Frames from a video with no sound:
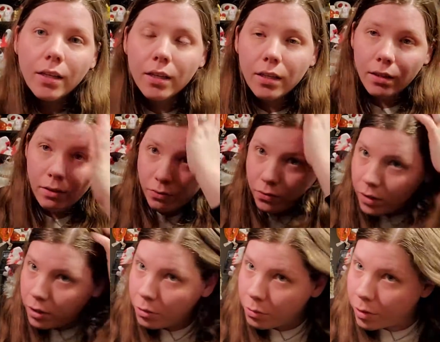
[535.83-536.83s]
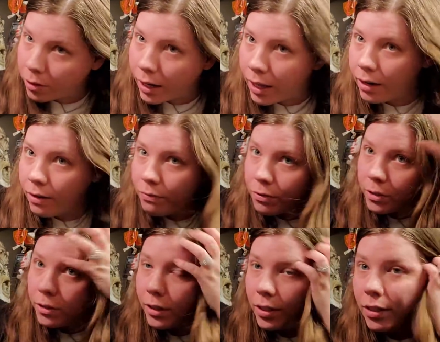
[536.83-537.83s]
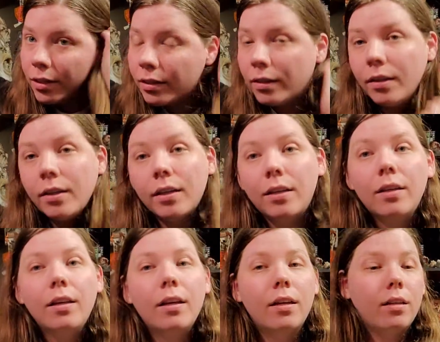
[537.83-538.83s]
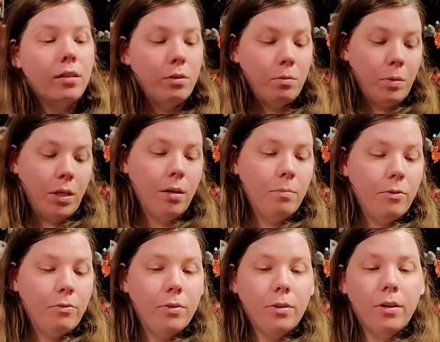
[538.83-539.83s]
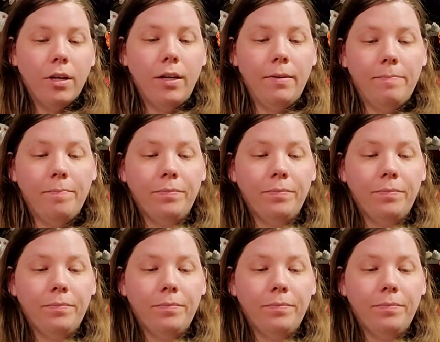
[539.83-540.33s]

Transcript: if you are not a furry and you become a furry,